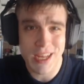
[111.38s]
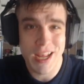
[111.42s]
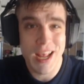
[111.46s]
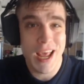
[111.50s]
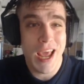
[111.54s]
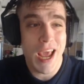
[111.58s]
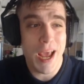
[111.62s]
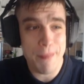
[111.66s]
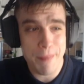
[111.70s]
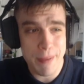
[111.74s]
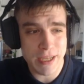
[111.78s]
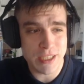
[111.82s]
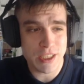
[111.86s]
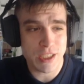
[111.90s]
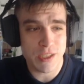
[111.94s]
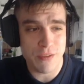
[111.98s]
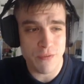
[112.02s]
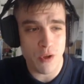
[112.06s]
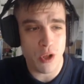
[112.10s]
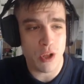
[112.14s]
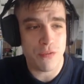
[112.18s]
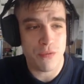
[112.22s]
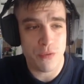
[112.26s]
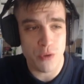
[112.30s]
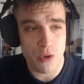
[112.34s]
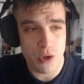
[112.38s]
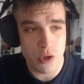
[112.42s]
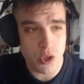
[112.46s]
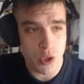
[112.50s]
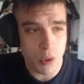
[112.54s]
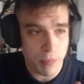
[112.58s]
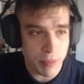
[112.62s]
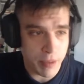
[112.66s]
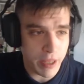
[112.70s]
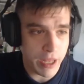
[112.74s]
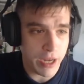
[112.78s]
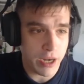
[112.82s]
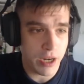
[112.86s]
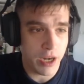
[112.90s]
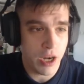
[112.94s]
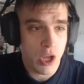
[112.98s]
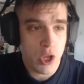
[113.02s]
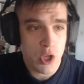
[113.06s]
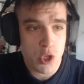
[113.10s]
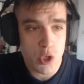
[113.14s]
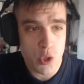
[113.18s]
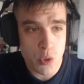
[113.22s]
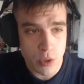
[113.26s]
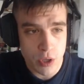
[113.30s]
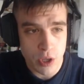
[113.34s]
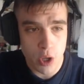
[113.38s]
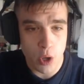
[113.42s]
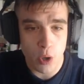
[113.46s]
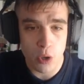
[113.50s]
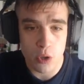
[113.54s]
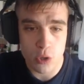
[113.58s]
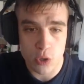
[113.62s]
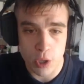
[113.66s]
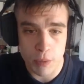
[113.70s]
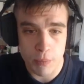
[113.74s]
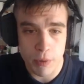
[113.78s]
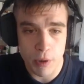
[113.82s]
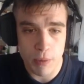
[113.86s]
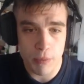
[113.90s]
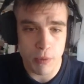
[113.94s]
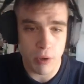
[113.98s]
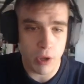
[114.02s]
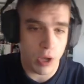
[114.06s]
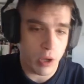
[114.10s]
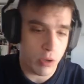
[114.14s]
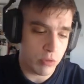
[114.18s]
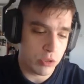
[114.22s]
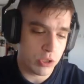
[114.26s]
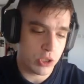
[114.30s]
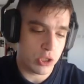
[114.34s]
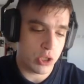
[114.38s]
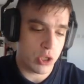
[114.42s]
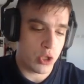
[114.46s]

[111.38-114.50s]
And best of all, if you're a new player, you can go into the promo codes,